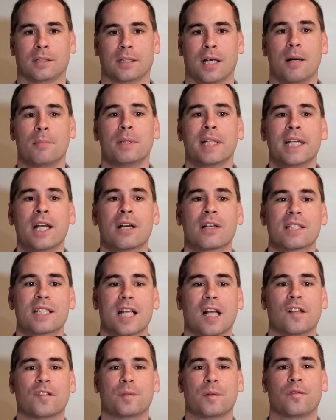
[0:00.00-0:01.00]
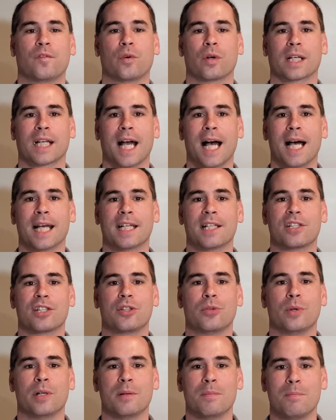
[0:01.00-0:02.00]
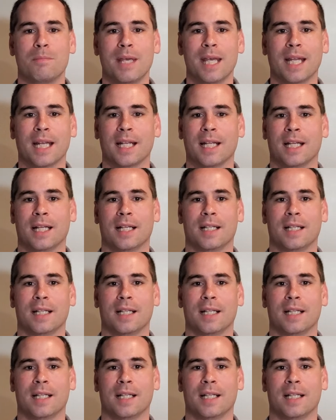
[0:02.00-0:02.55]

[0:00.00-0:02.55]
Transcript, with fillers: Humbling ourselves before God is to admit